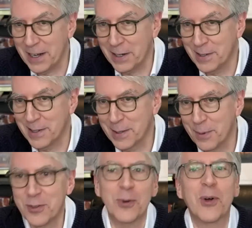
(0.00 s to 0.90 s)
And I see some
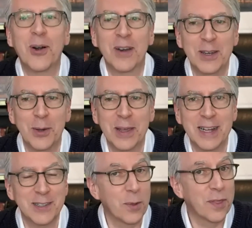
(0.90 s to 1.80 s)
of you are already doing
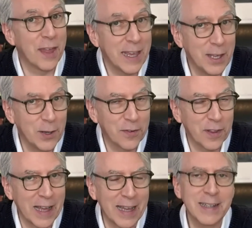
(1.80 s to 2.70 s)
that. So thank you for
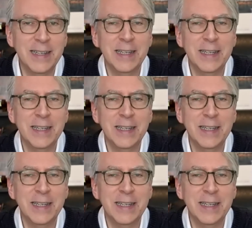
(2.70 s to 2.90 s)
that.